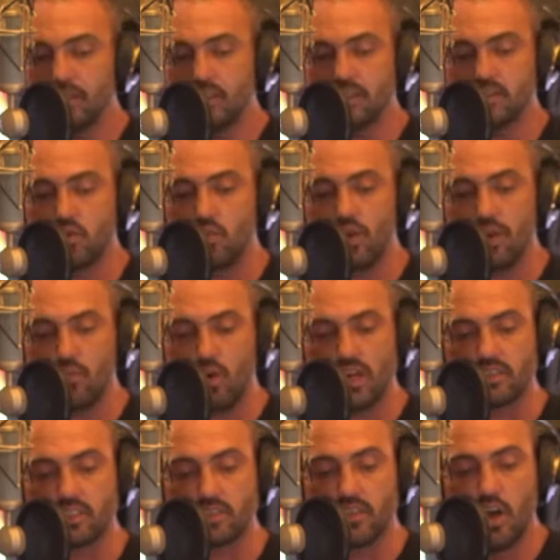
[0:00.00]
Doesn't win.
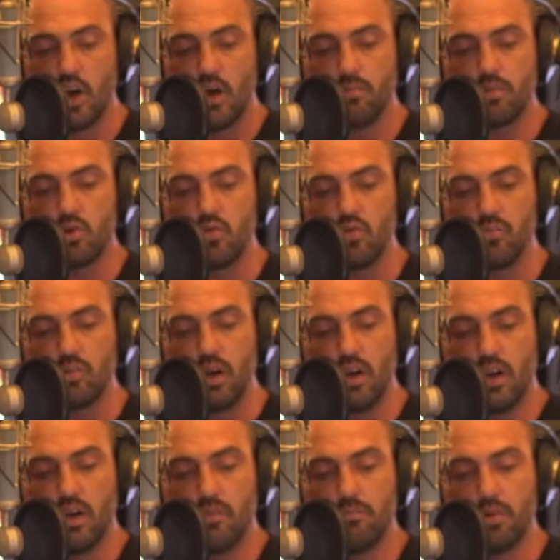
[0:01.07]
Watch this. Boom,
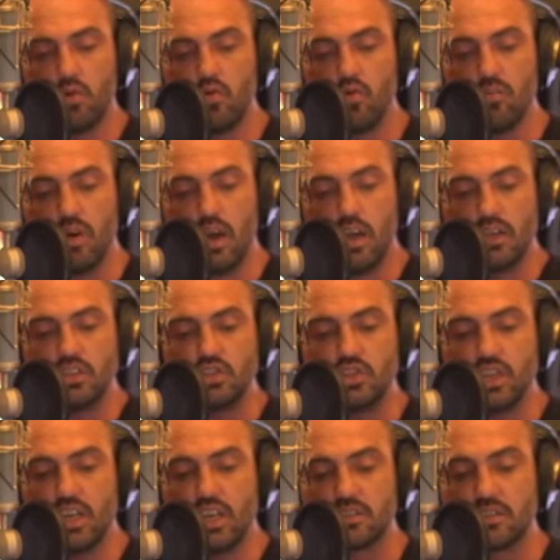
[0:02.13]
boom.
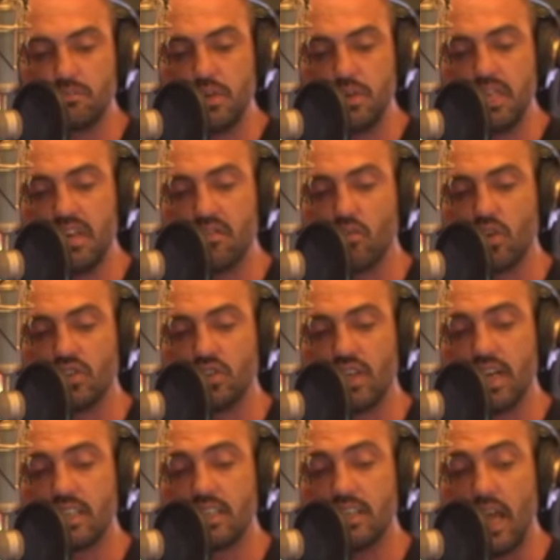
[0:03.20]
Just being
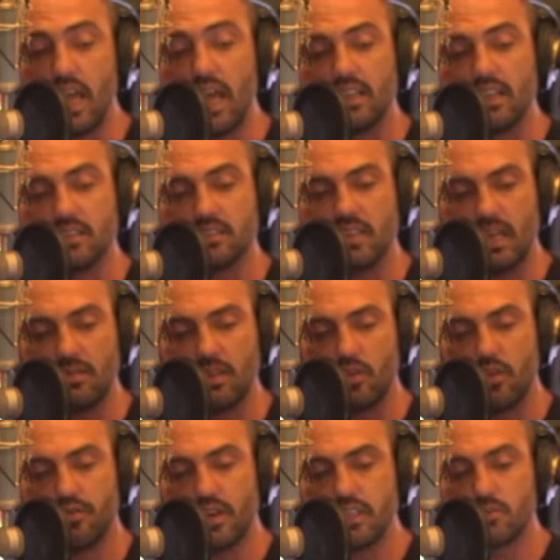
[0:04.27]
rejected. And the same thing
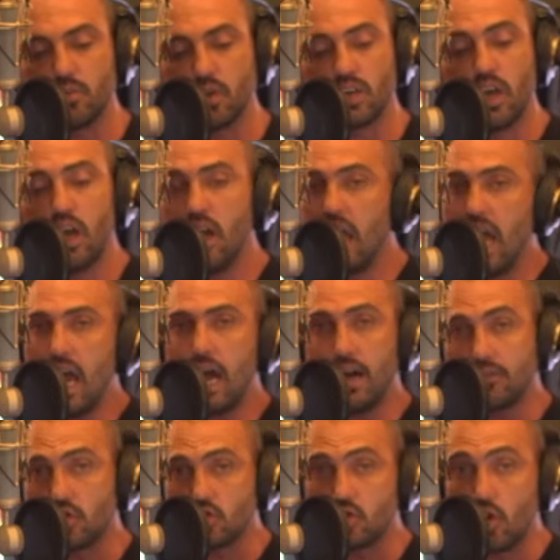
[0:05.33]
with Facebook.
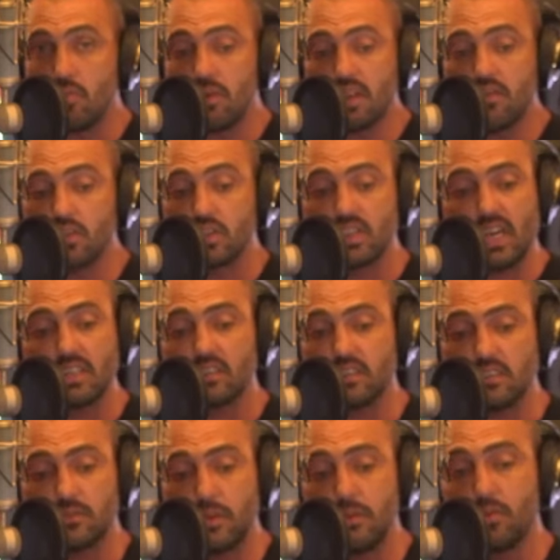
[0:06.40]
After so many
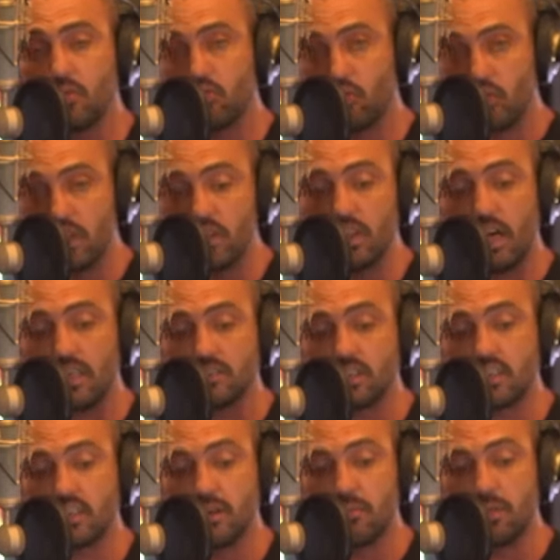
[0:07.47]
rejections, people realize,
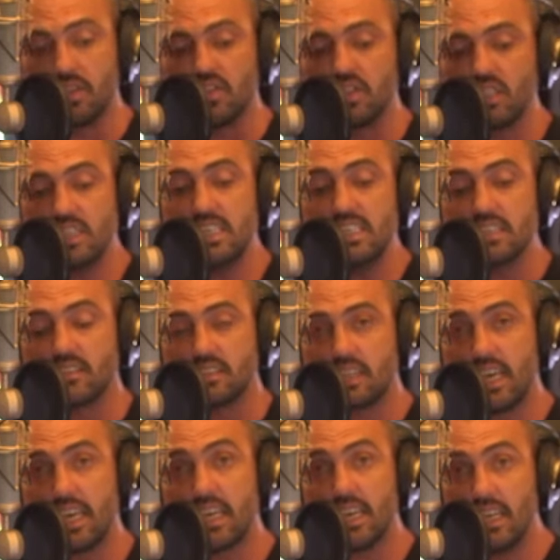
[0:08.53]
like, the machines
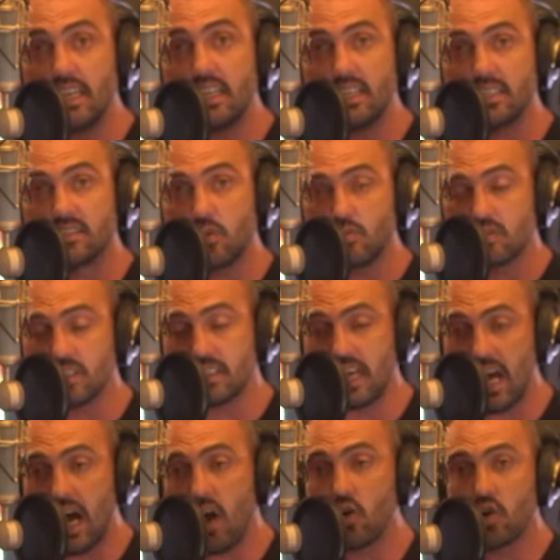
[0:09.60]
kick in. It's almost like the
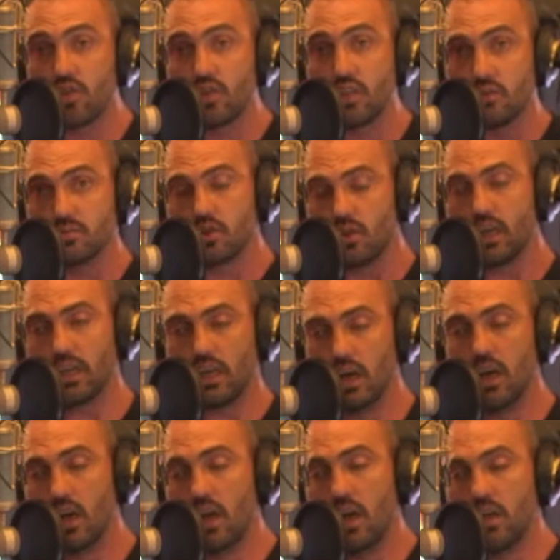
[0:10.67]
algorithms are like,
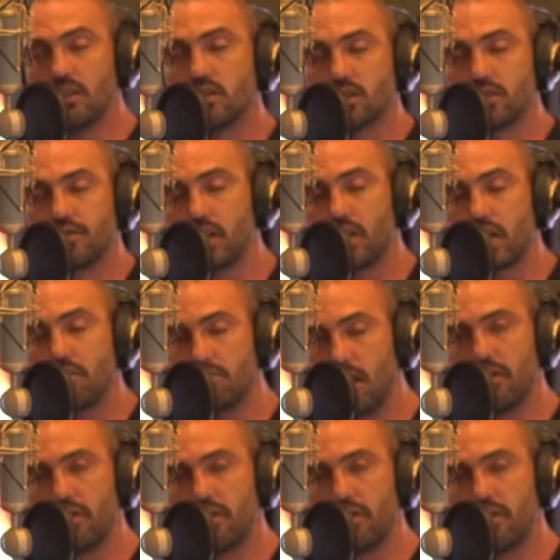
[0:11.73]
there's a fucking